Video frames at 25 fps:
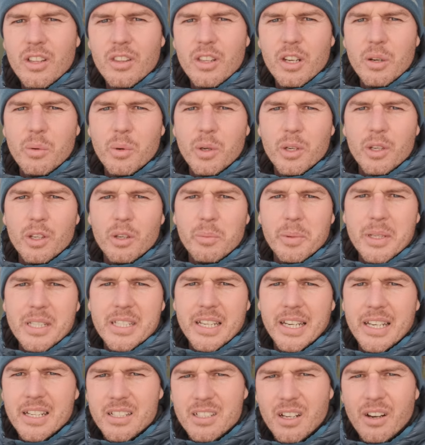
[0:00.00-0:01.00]
that I wouldn't normally
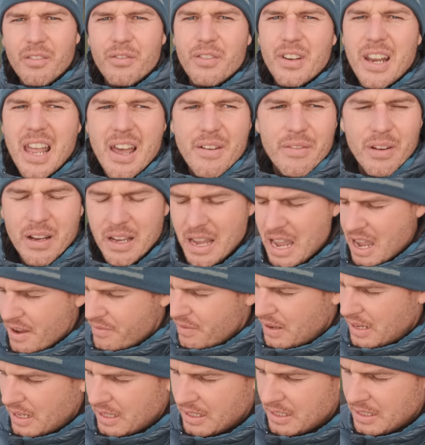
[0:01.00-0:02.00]
take, because I've never
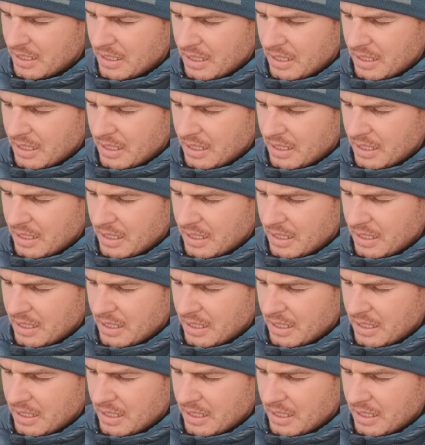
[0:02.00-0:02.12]
ever